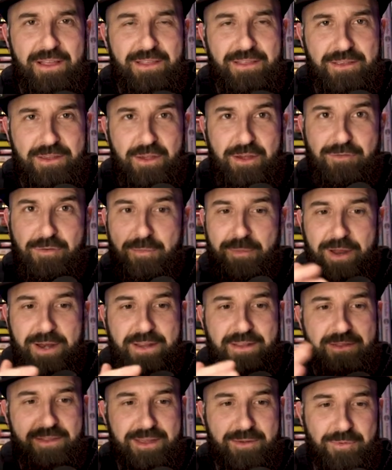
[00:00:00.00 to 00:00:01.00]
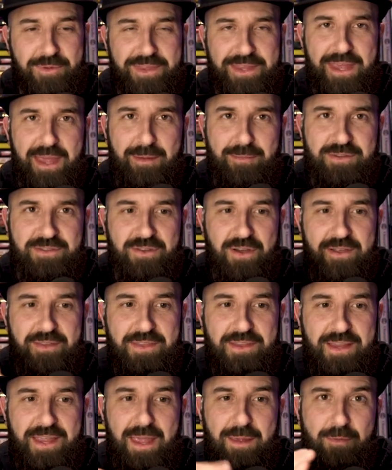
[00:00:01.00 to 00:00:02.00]
you, everybody like when the game is on,
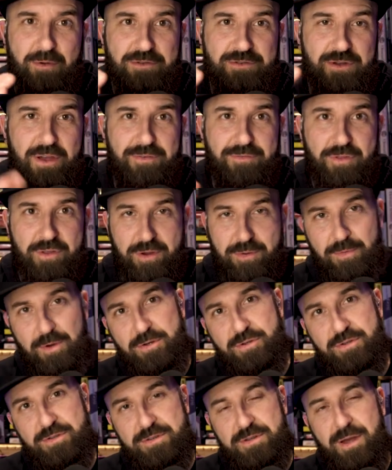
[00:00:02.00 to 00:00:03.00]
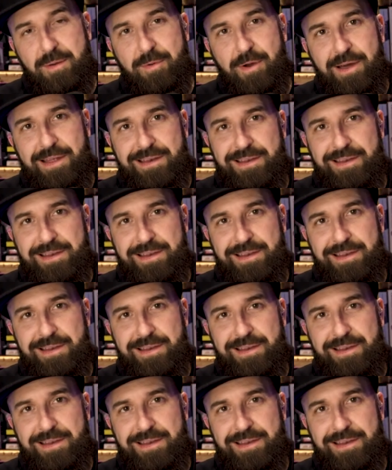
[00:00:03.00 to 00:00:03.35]
the game goes off and the commercials come on,